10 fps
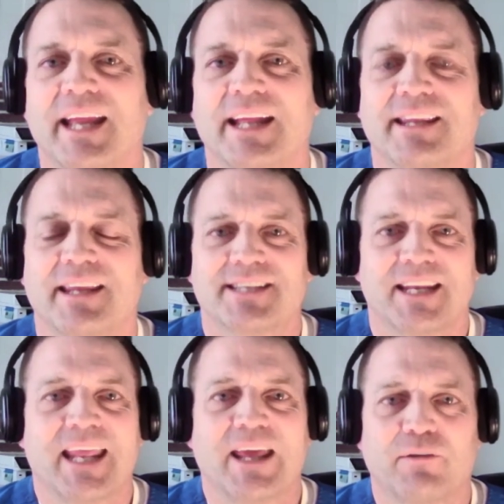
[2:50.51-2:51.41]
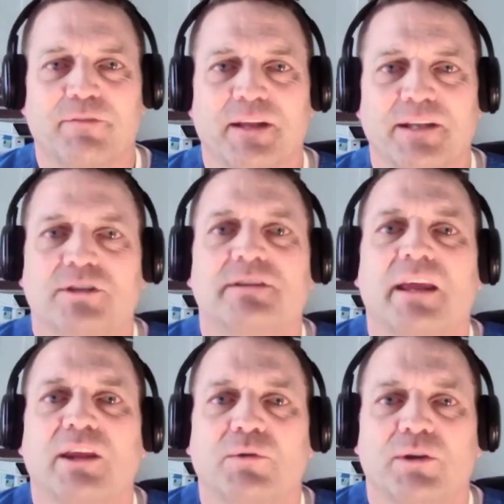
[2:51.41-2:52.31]
It's an intervention
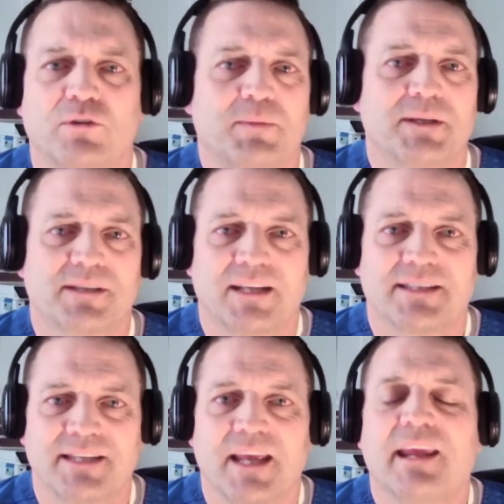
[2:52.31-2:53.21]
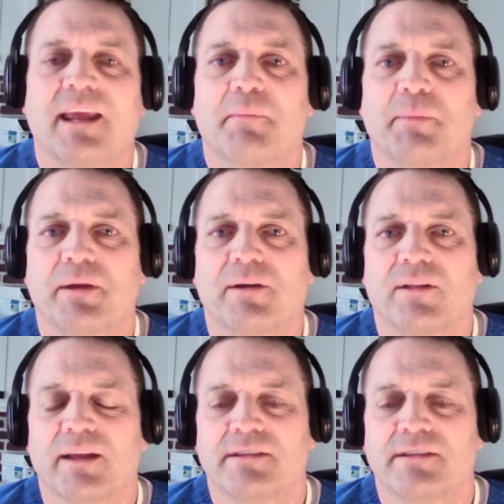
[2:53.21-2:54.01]
that you would do besides taking a pill.